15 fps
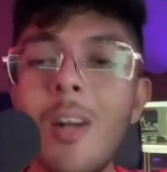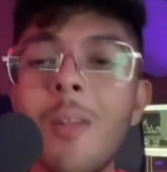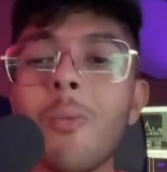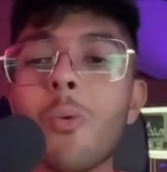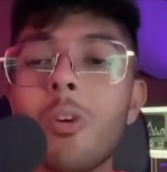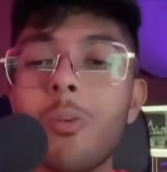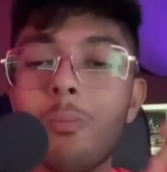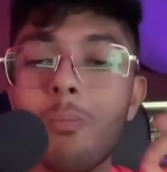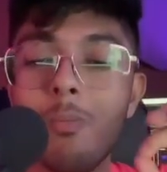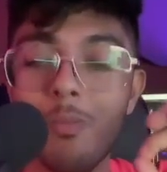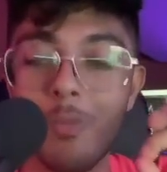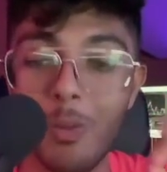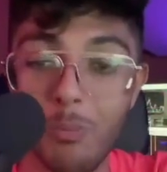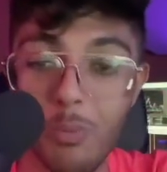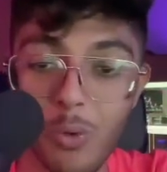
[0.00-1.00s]
We're
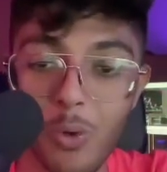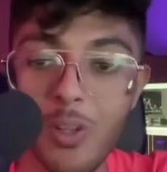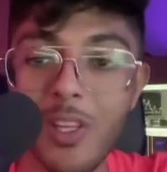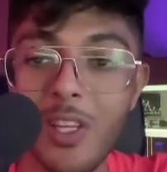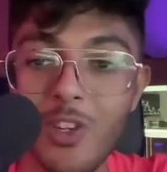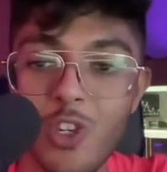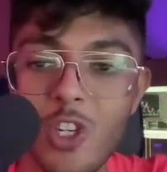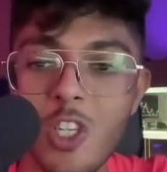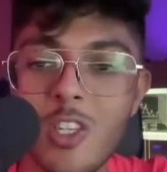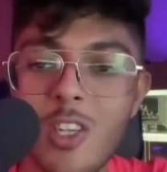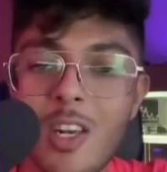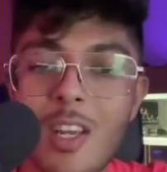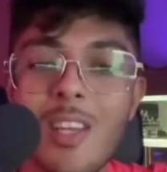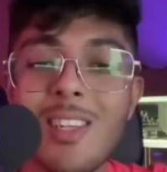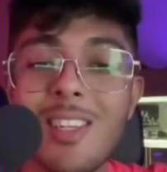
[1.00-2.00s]
broadly just
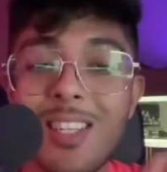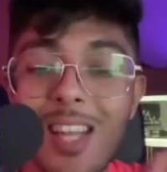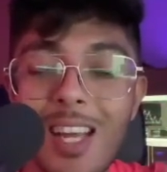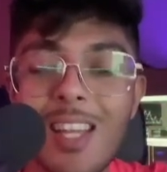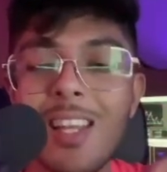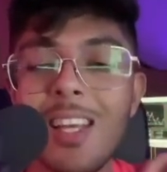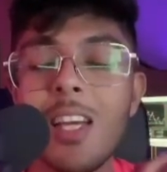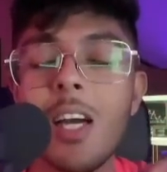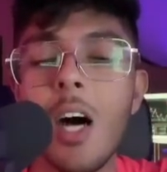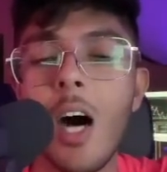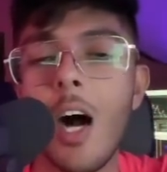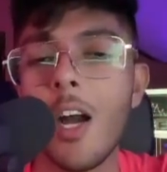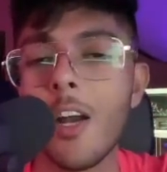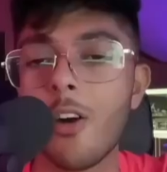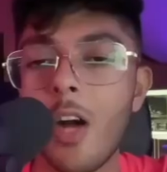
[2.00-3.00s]
setting slightly
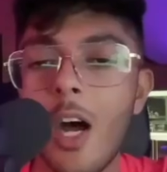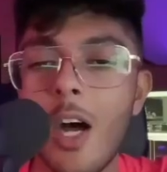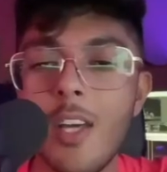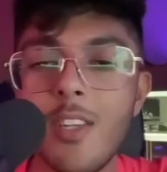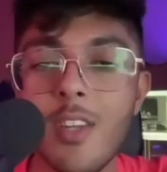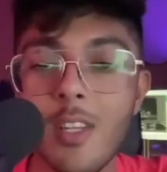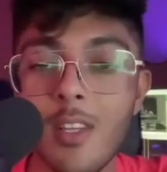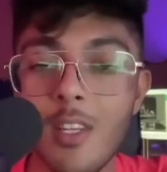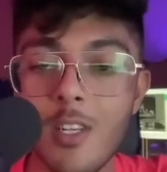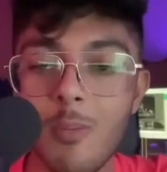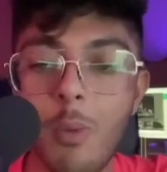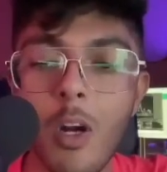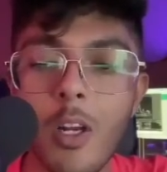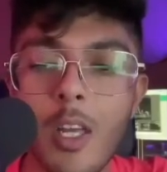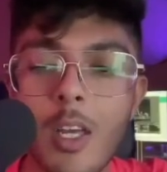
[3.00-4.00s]
higher highs in this
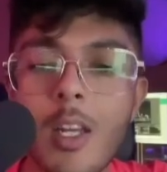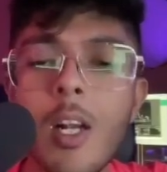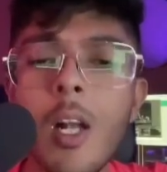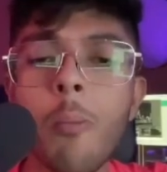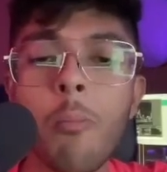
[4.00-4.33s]
market.